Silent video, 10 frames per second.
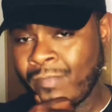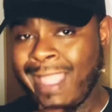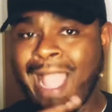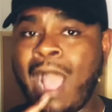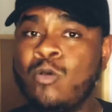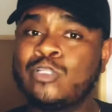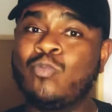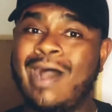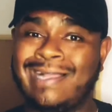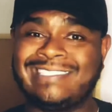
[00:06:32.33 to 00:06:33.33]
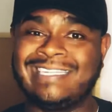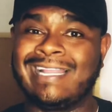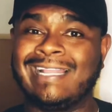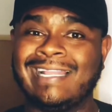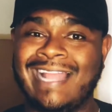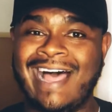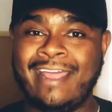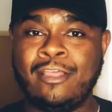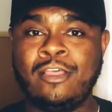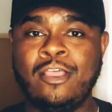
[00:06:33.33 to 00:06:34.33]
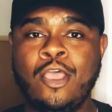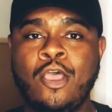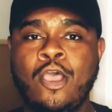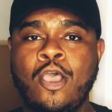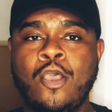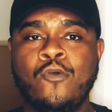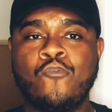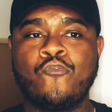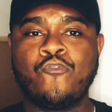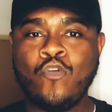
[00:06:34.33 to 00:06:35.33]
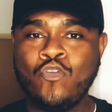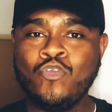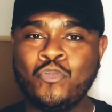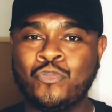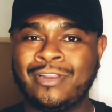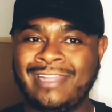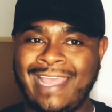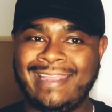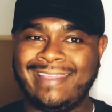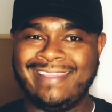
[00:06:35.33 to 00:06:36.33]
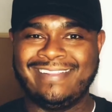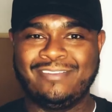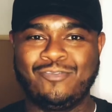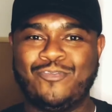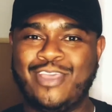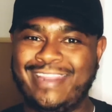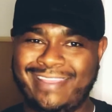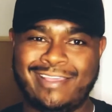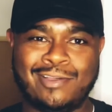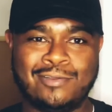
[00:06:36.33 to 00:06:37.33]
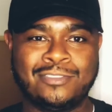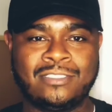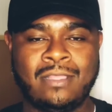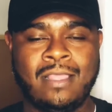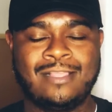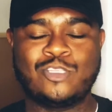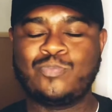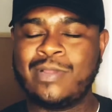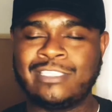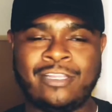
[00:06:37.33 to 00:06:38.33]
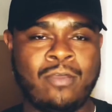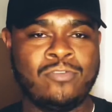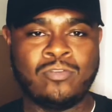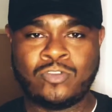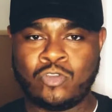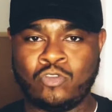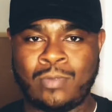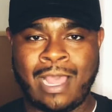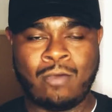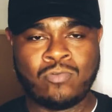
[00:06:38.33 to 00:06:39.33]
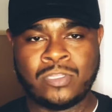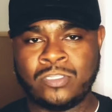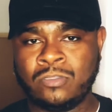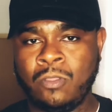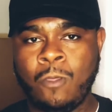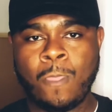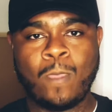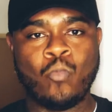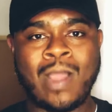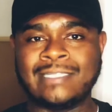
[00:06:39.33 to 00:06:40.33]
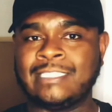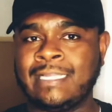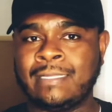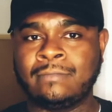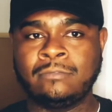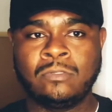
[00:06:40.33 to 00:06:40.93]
I was watching a lot of food related videos, especially on YouTube. I was watching,